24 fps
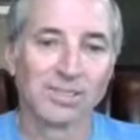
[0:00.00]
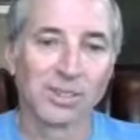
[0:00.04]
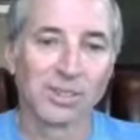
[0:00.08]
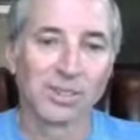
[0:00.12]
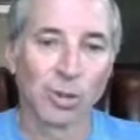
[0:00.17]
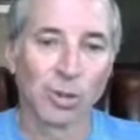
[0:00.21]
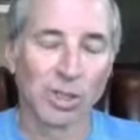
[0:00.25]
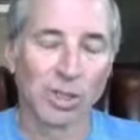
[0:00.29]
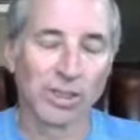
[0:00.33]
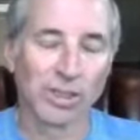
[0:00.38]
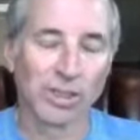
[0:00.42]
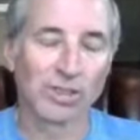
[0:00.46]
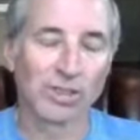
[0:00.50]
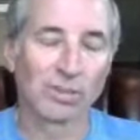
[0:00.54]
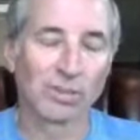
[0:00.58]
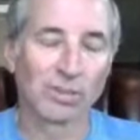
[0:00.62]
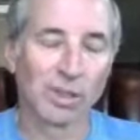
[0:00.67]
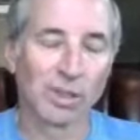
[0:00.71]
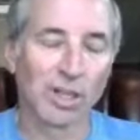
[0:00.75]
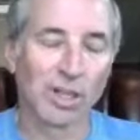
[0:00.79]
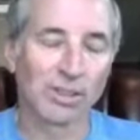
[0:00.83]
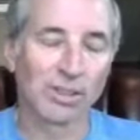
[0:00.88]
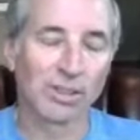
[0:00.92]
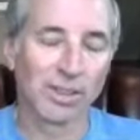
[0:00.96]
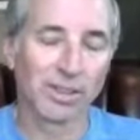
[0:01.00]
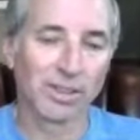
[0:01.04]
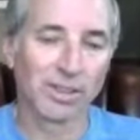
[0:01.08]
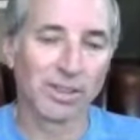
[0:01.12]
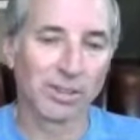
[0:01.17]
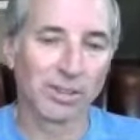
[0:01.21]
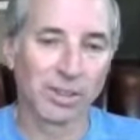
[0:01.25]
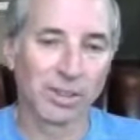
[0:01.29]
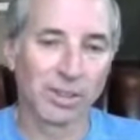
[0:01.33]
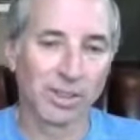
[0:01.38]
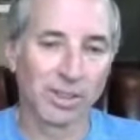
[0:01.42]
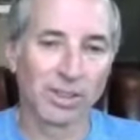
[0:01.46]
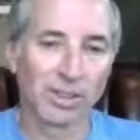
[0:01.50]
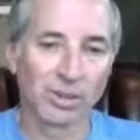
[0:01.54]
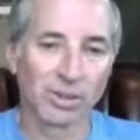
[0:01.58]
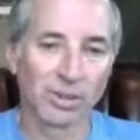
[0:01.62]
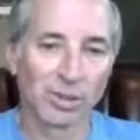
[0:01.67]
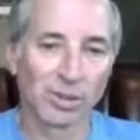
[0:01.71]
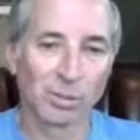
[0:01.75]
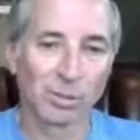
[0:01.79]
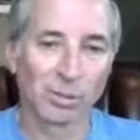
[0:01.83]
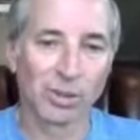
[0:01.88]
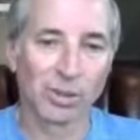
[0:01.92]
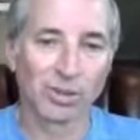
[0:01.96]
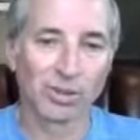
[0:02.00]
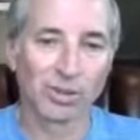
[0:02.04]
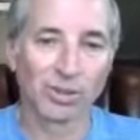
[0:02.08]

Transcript: or at least authenticity contributes